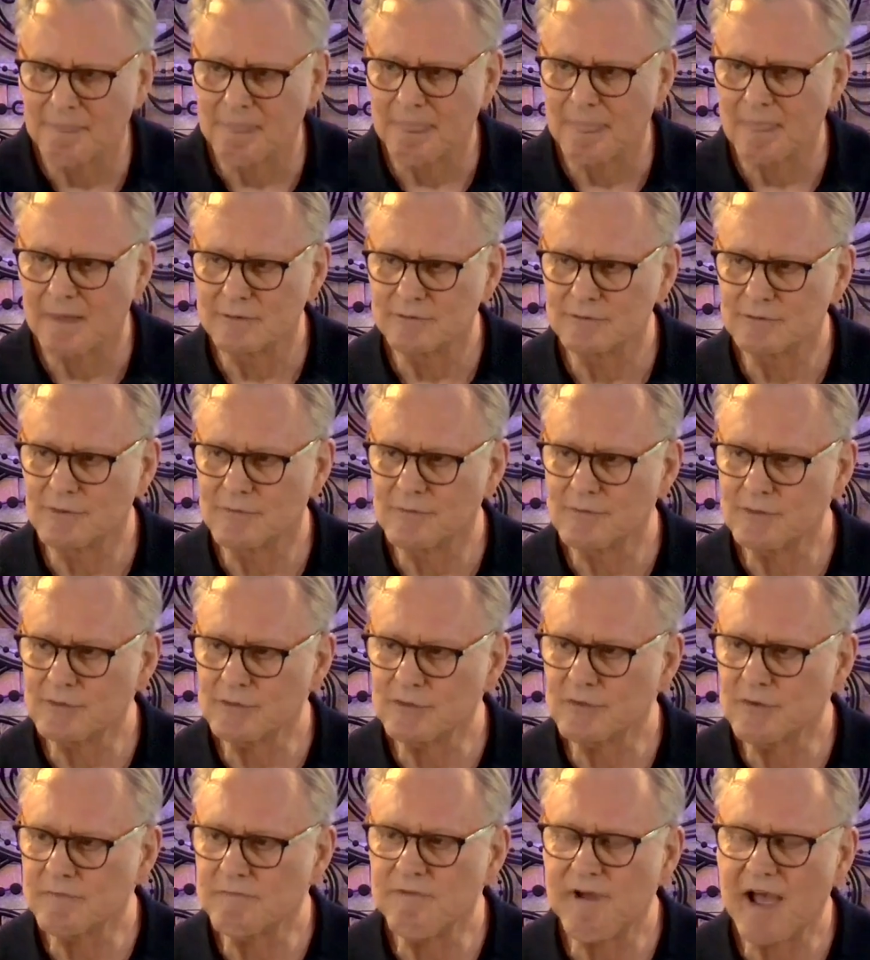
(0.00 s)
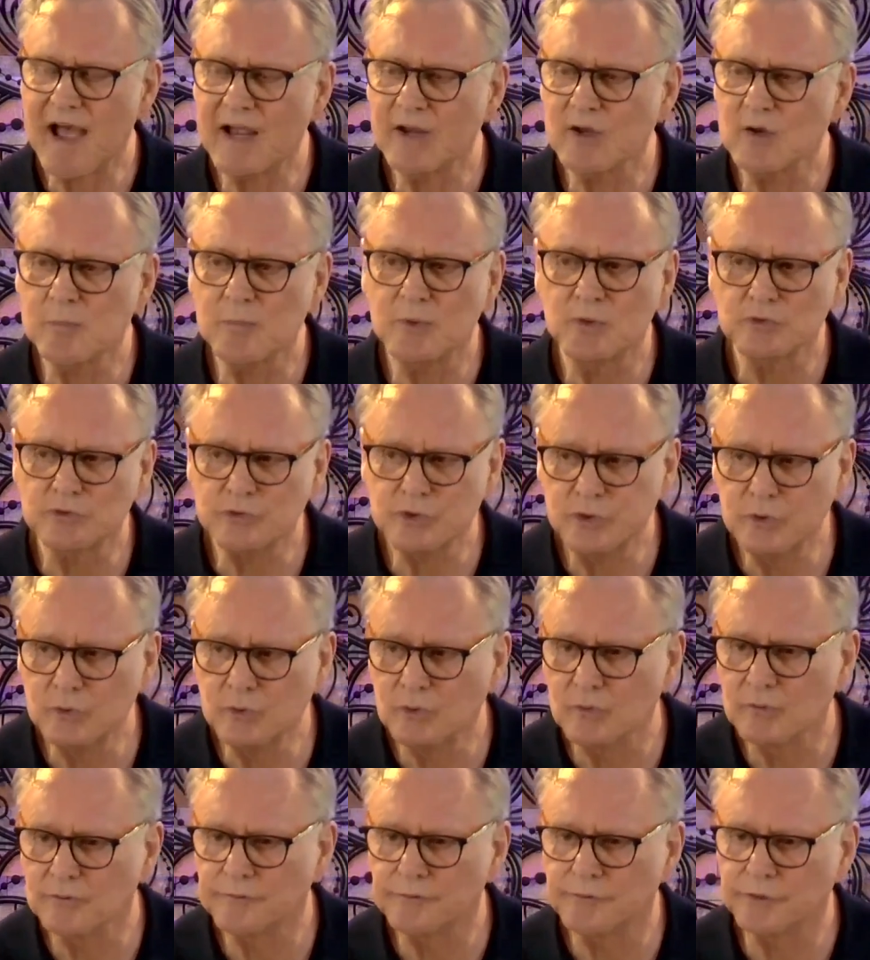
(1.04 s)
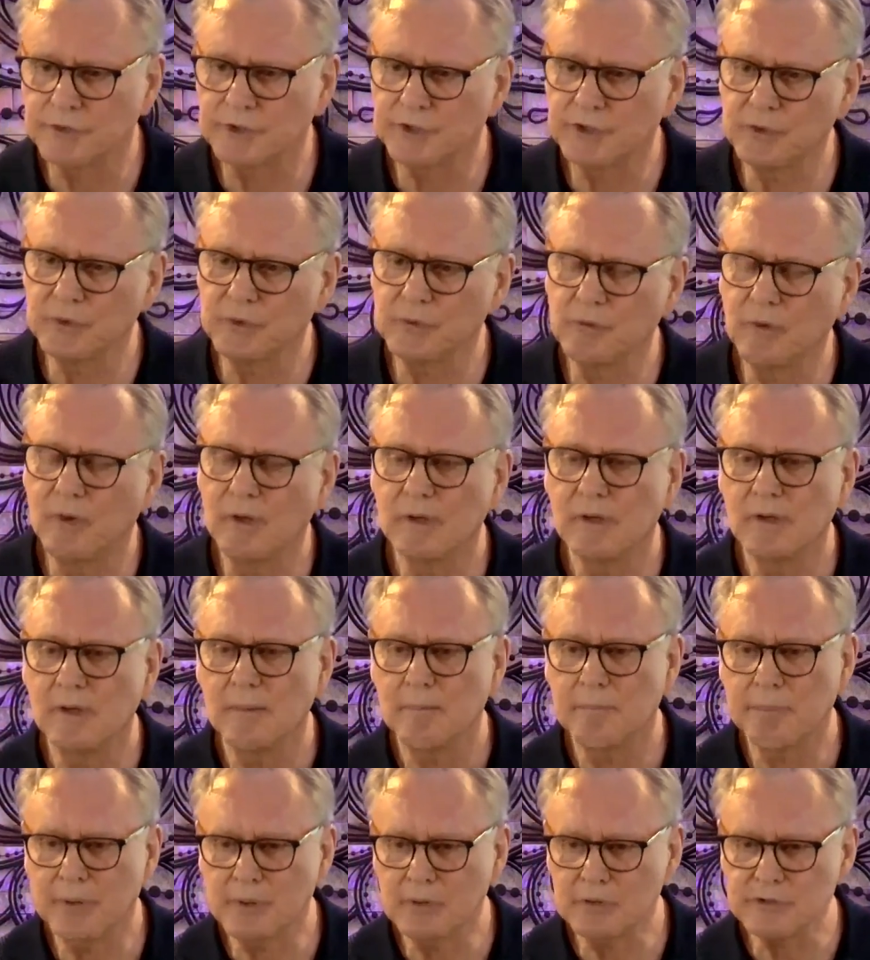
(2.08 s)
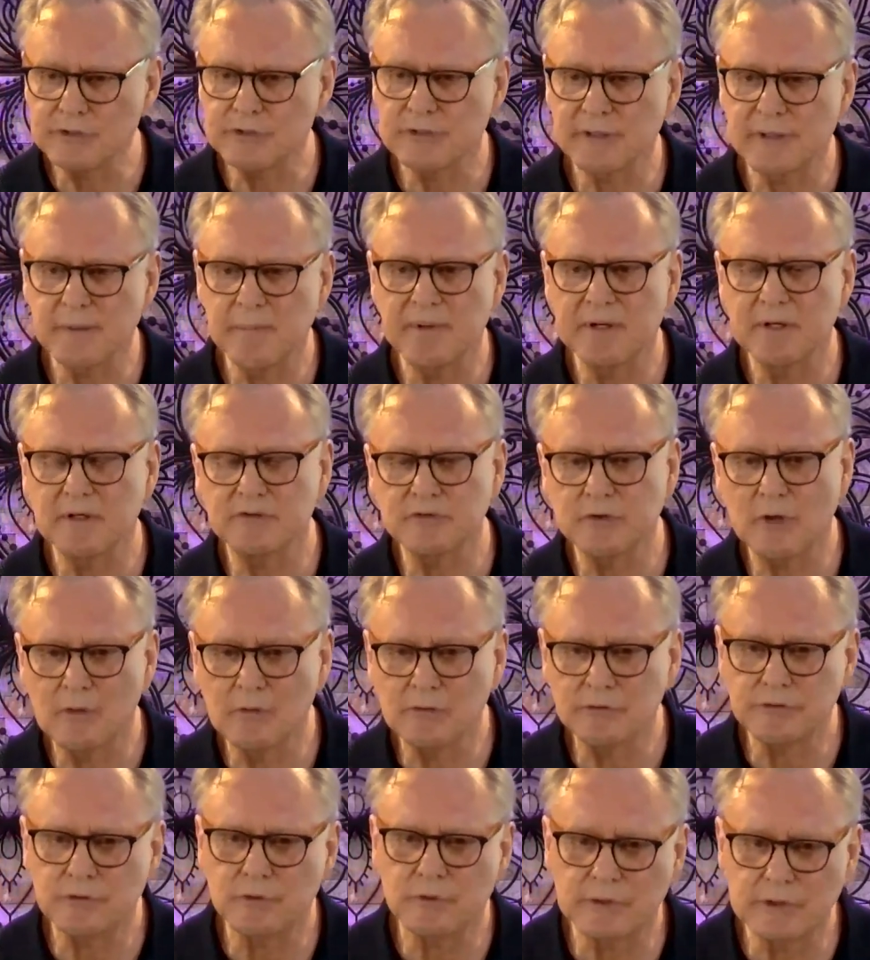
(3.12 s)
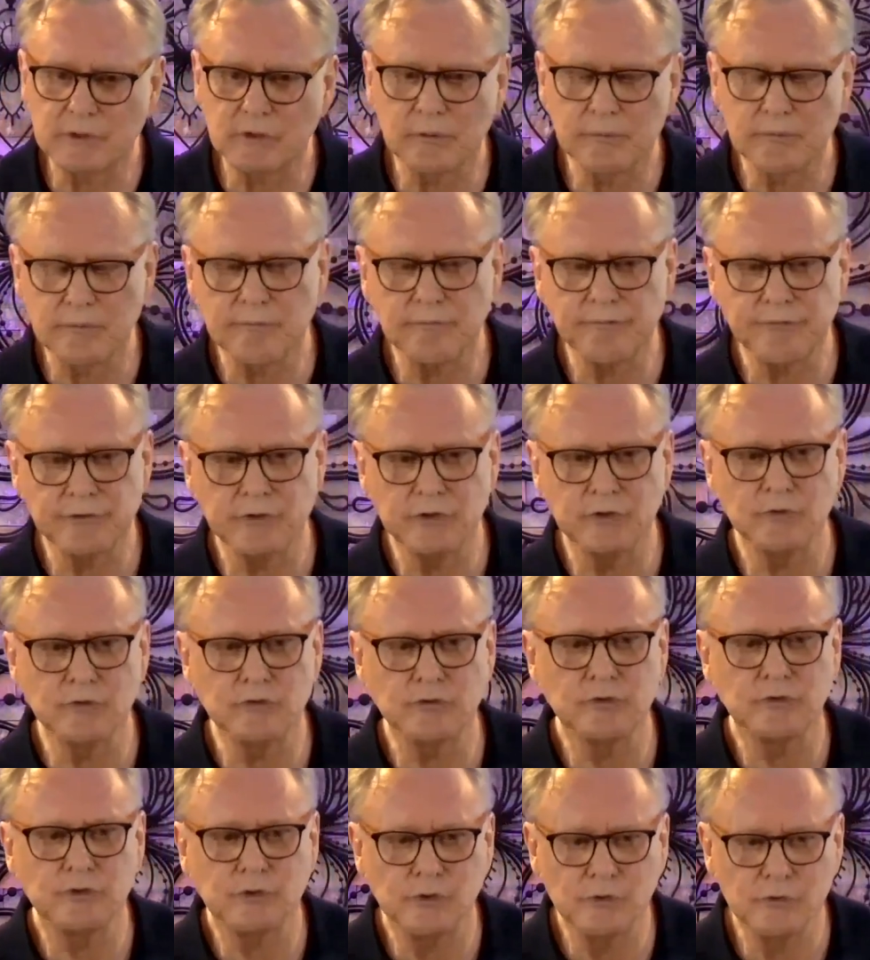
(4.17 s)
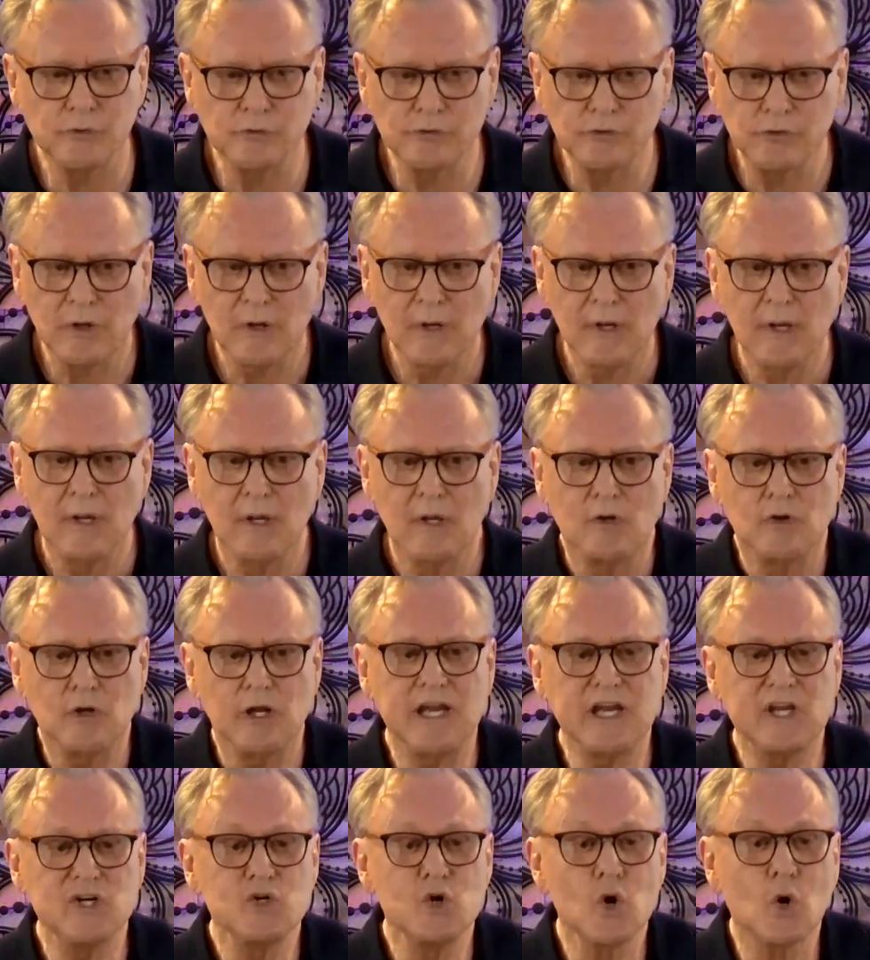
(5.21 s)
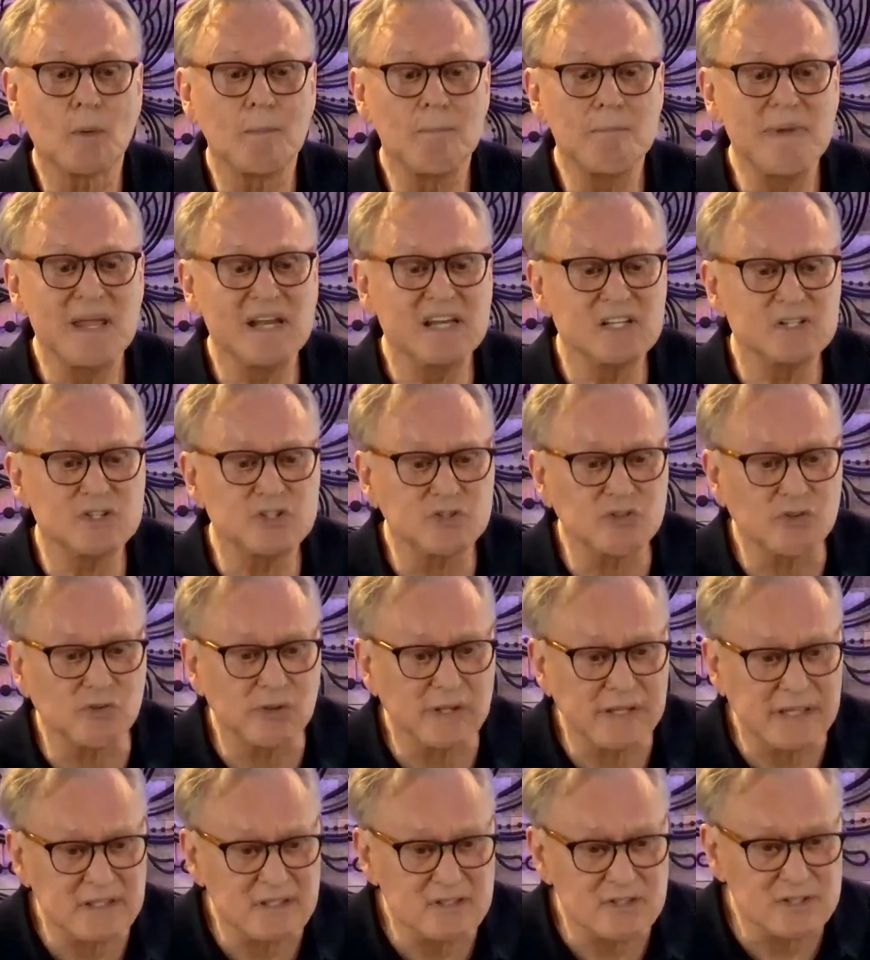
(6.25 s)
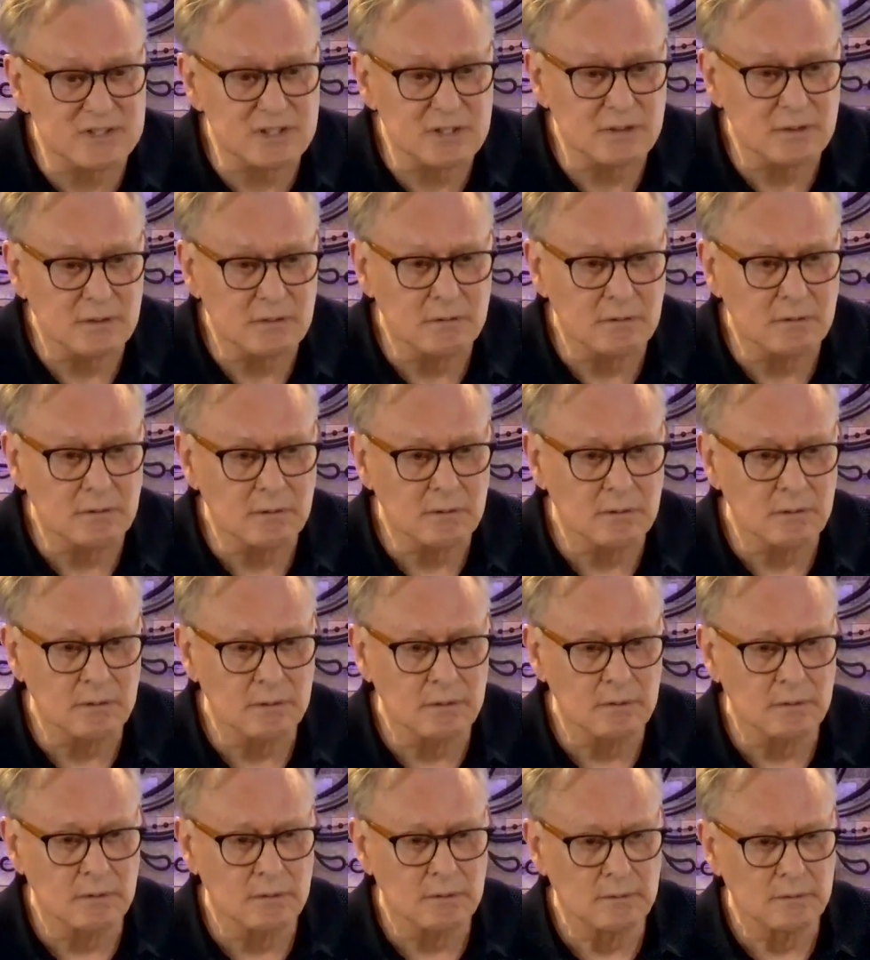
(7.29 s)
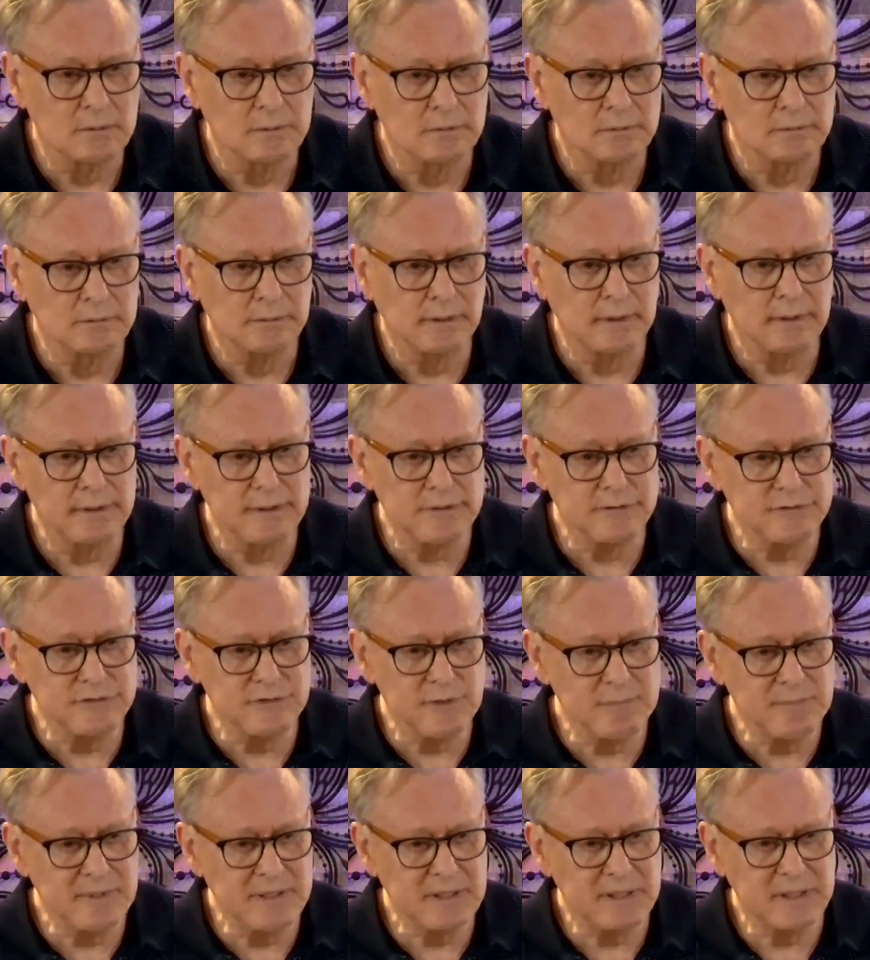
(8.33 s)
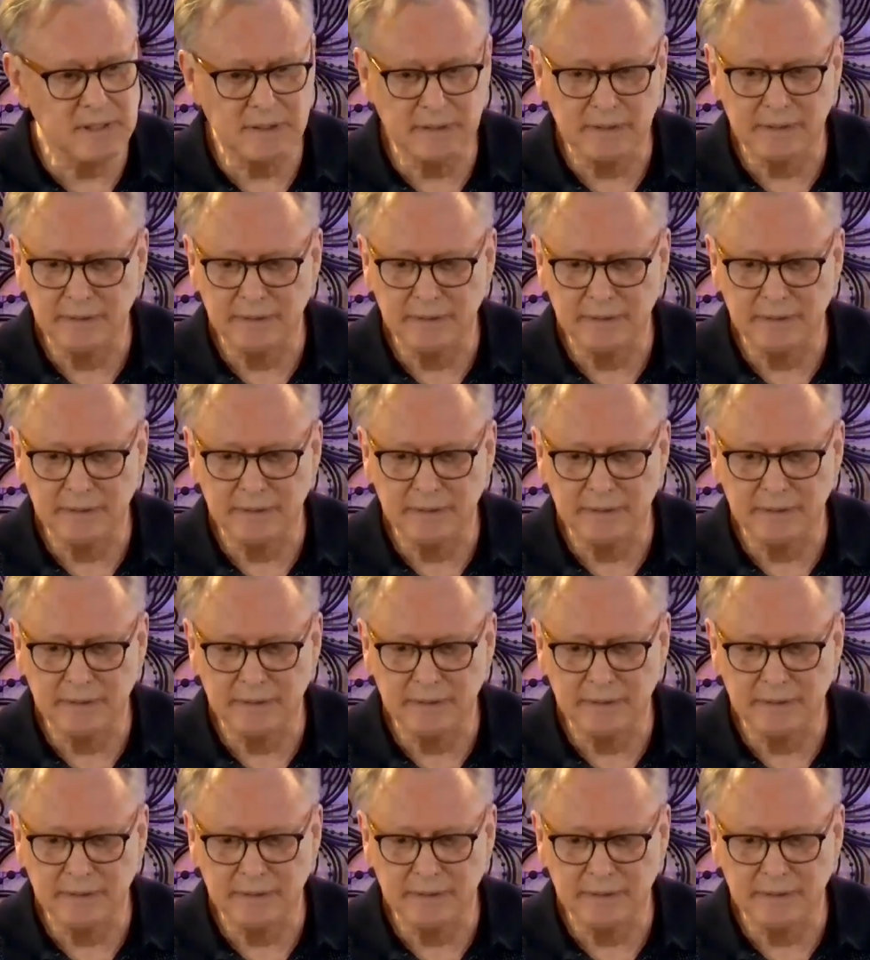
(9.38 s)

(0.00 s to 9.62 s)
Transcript: So this is a valuable tool for you personally, but it's also a good one for you to use in your ministries. Now listen to me.